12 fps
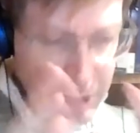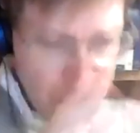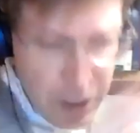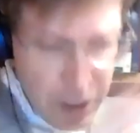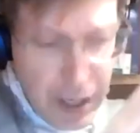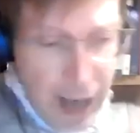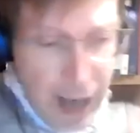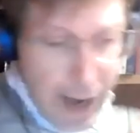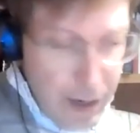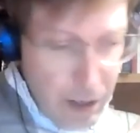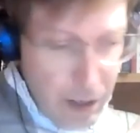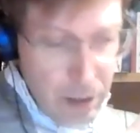easy to get
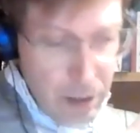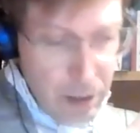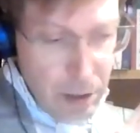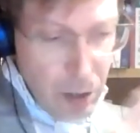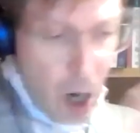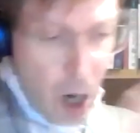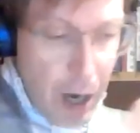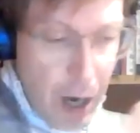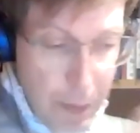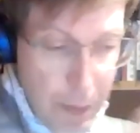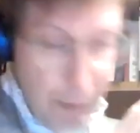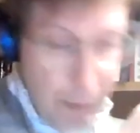caught
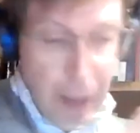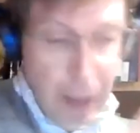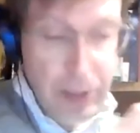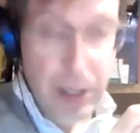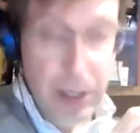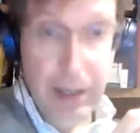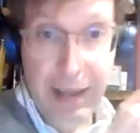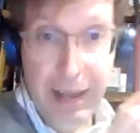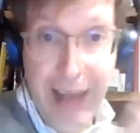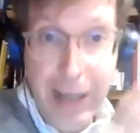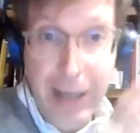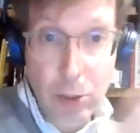up in the mindset that
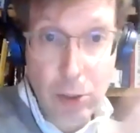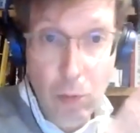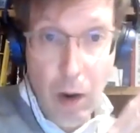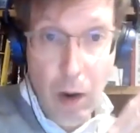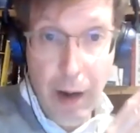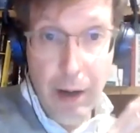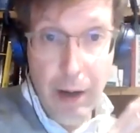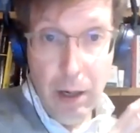that's what